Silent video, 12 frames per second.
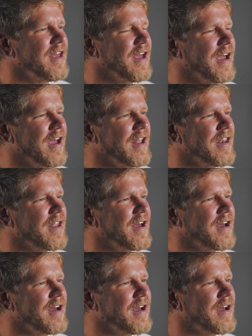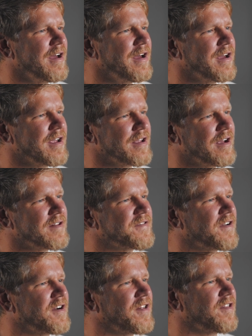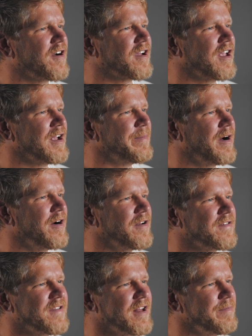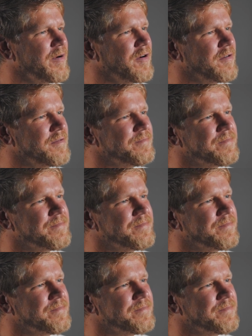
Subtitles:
And God started talking about a sailboat.